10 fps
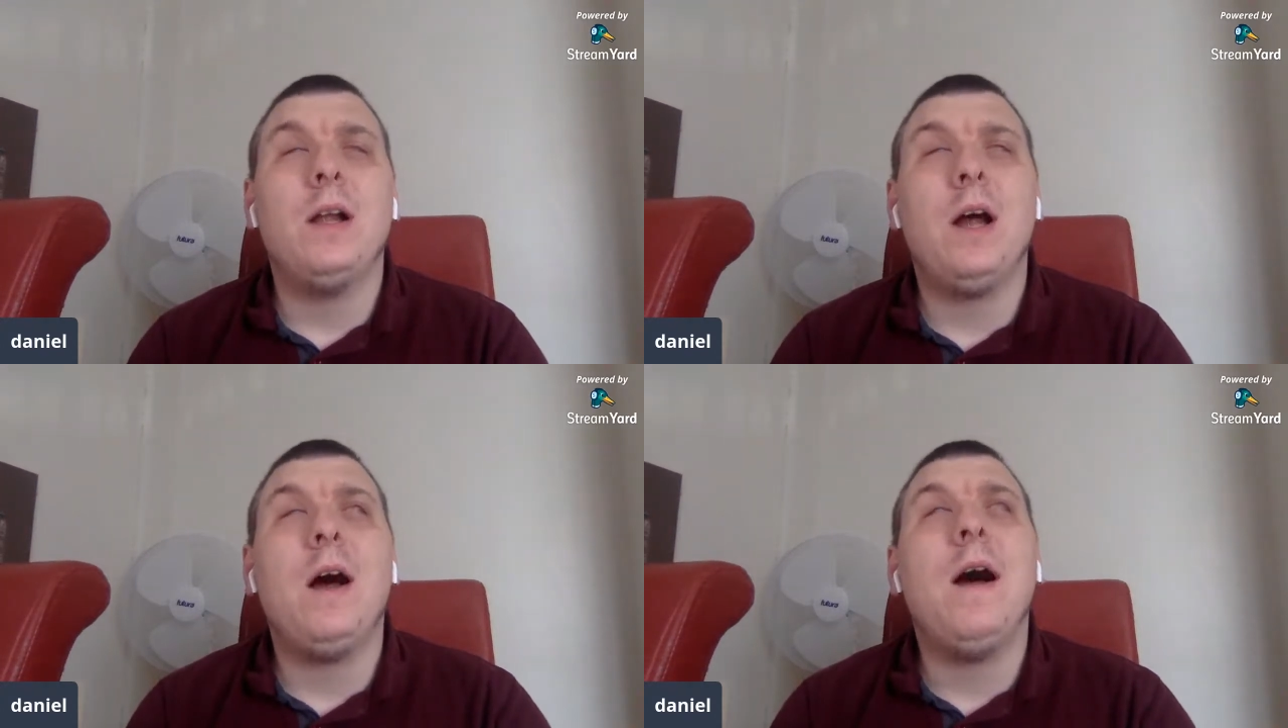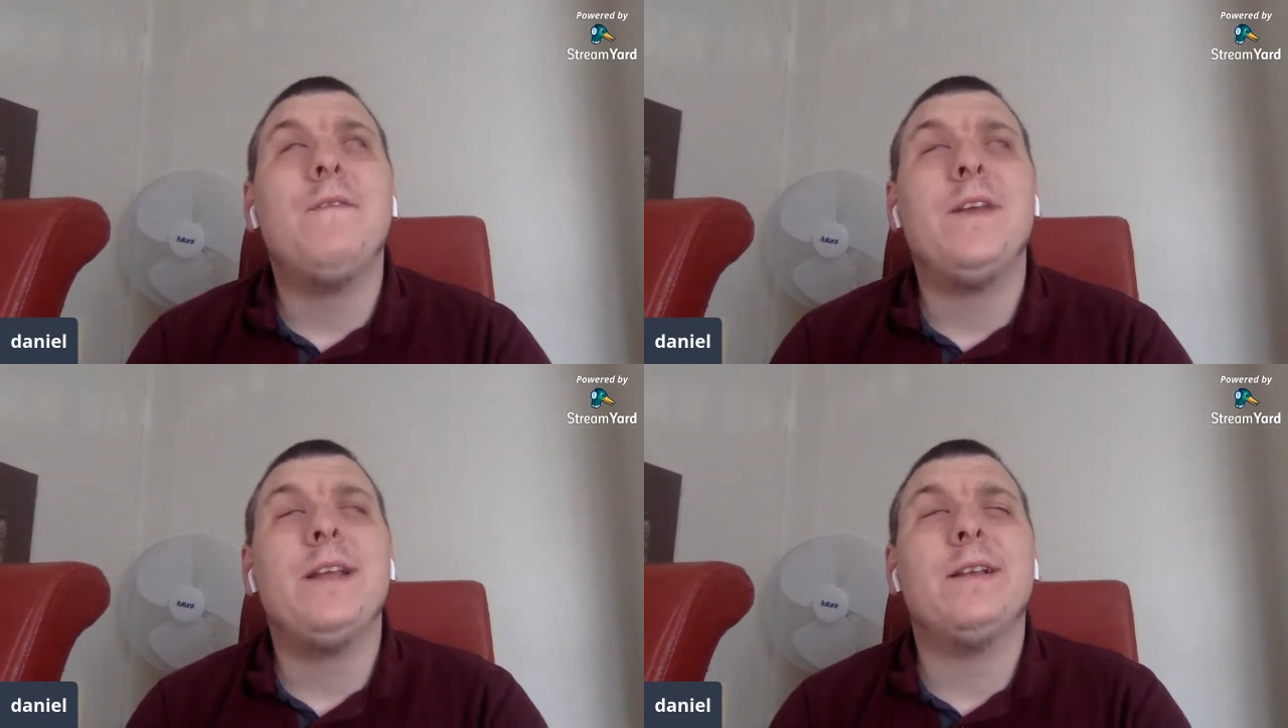I
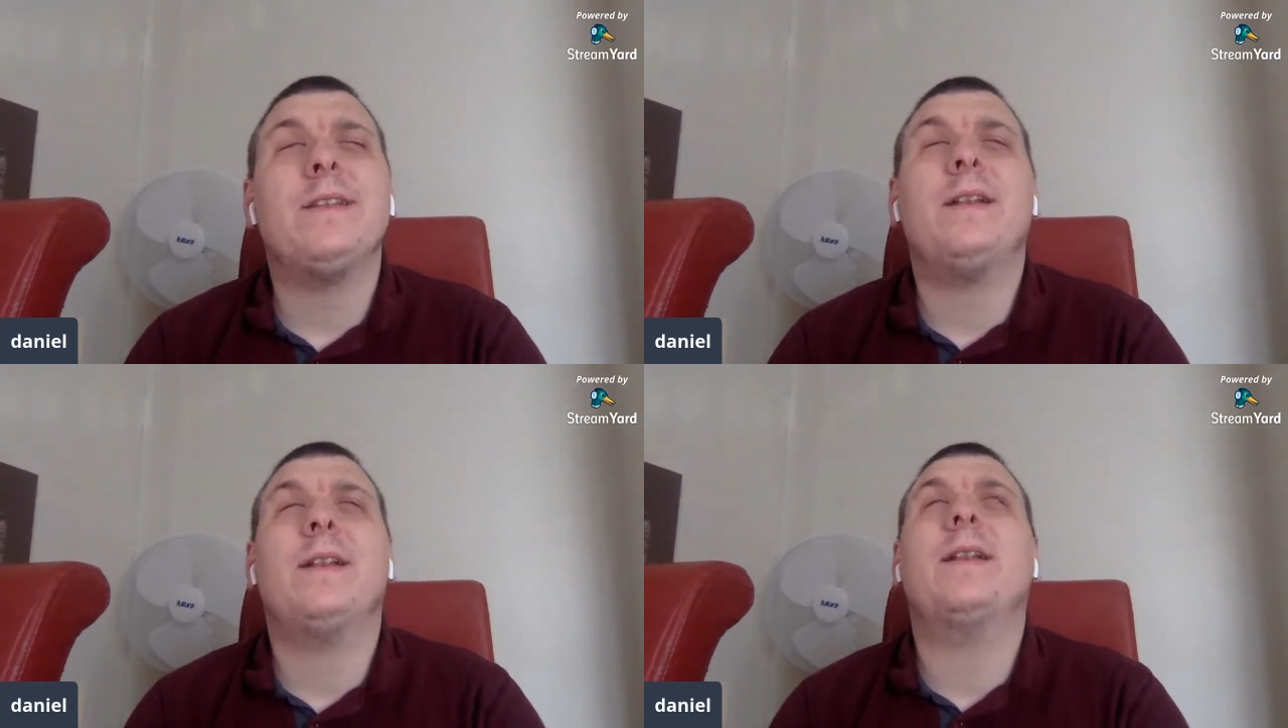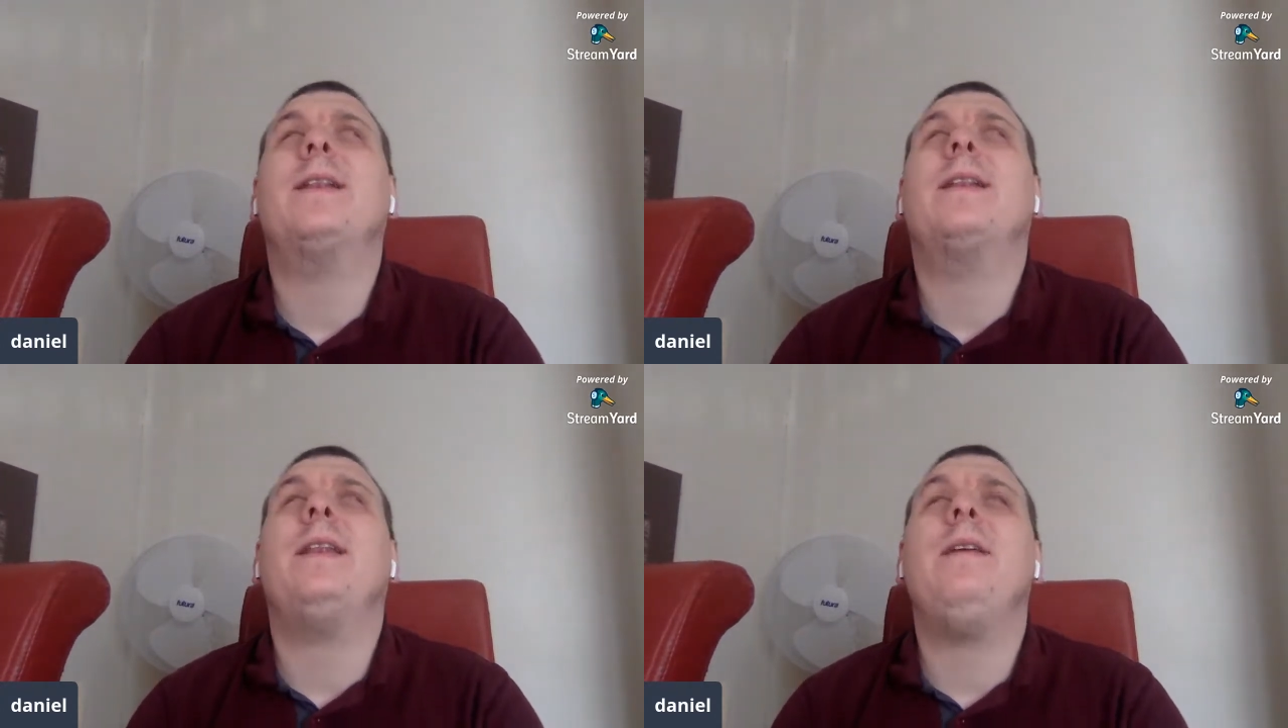think
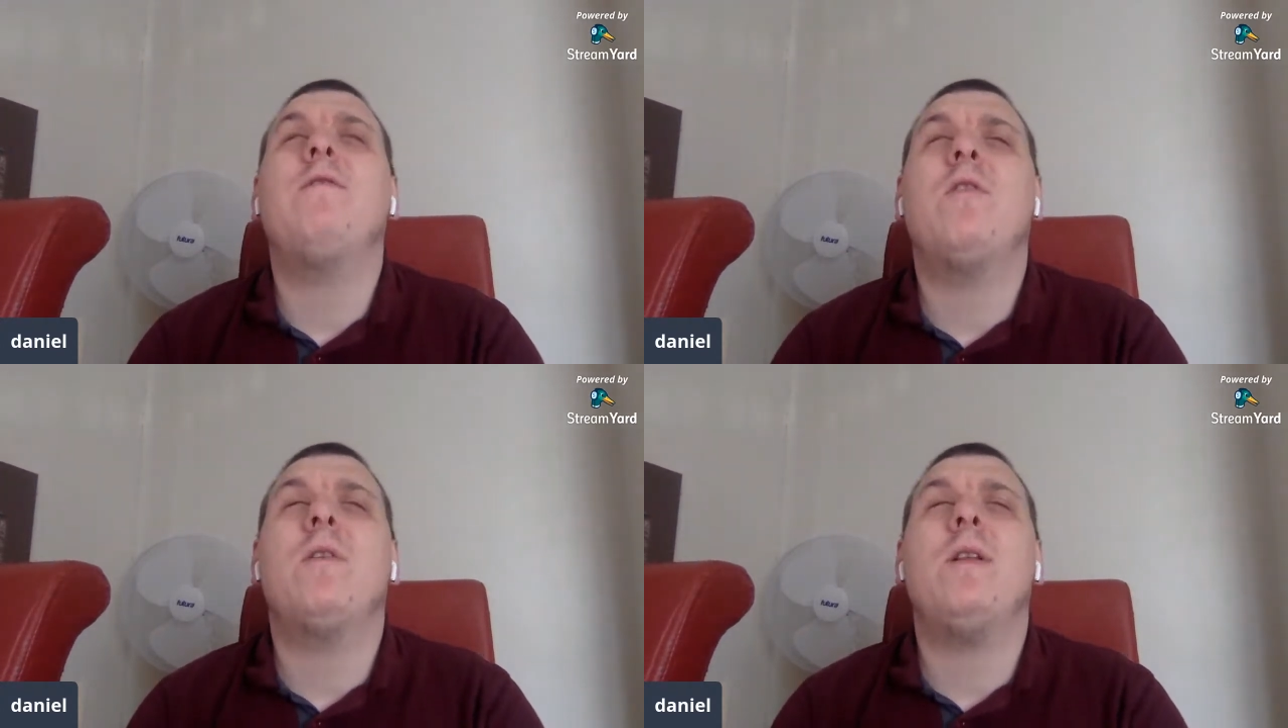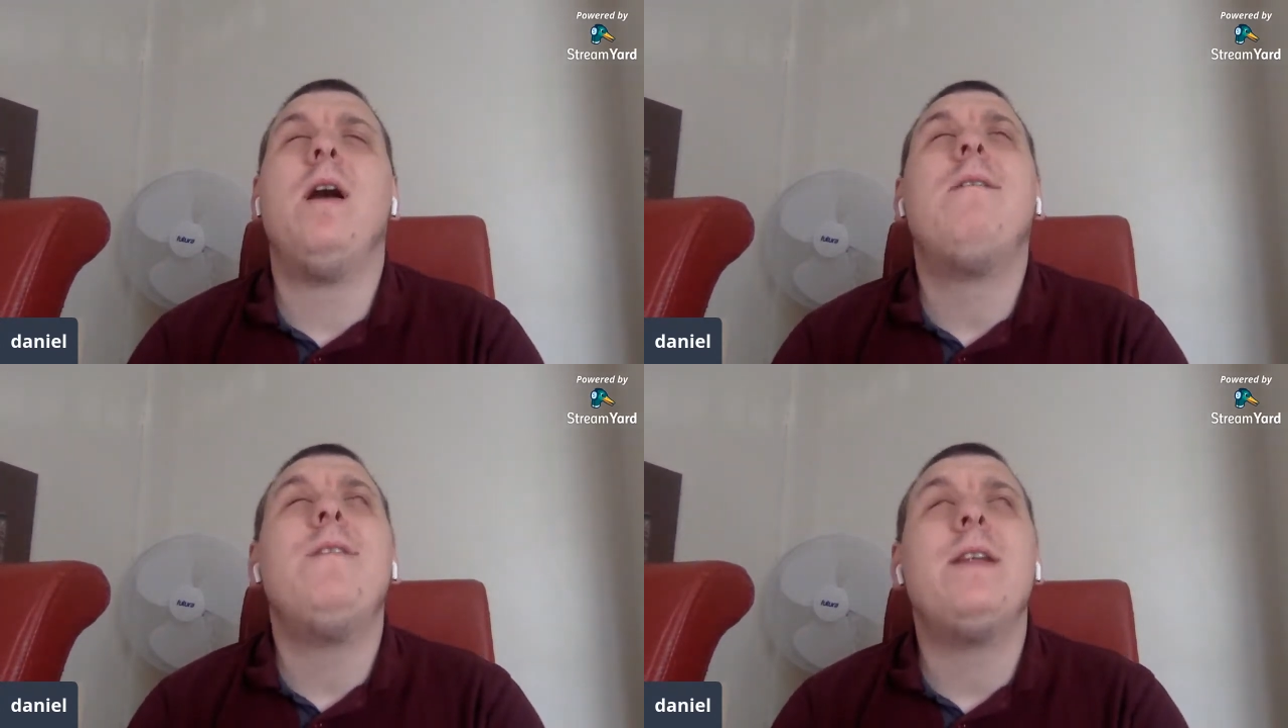
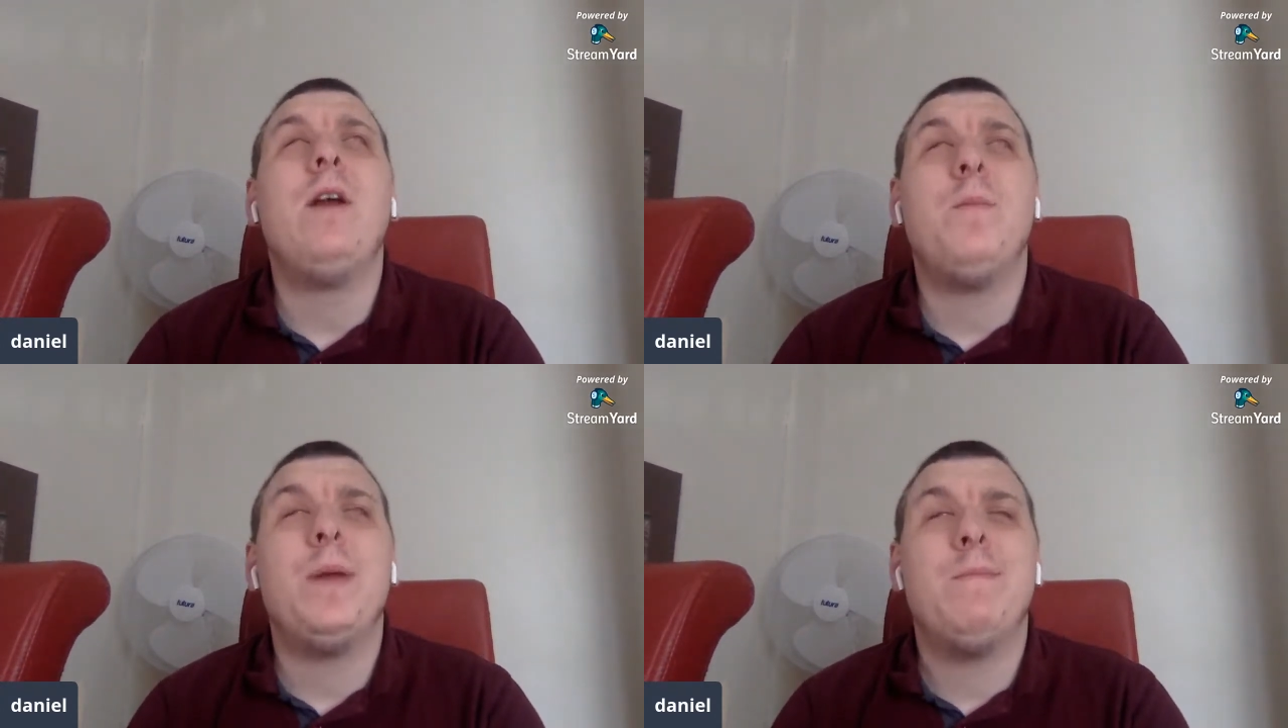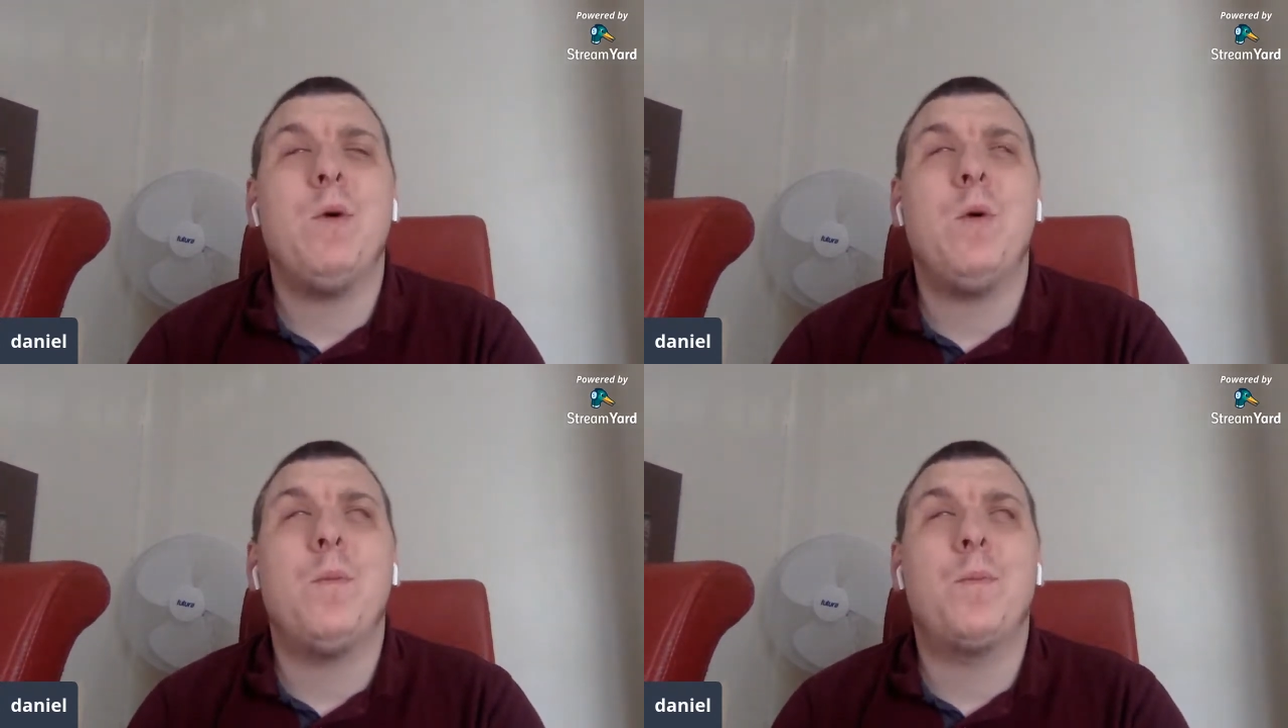they'll be
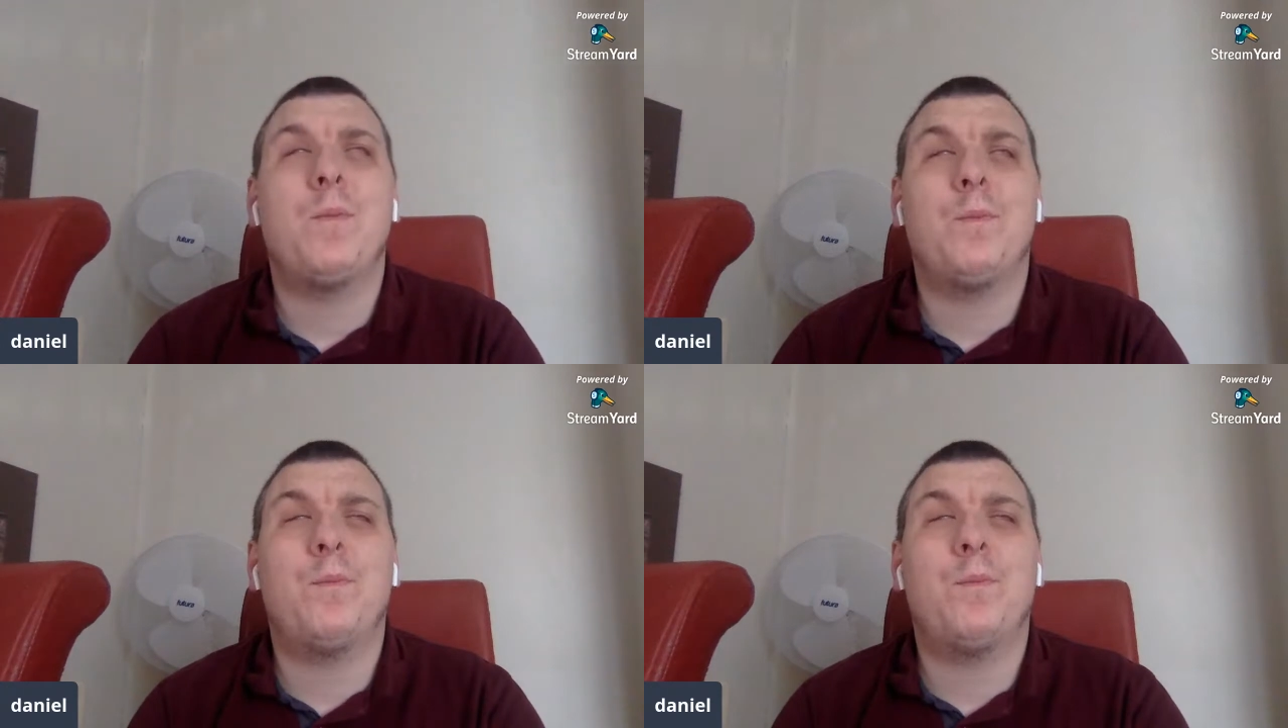more.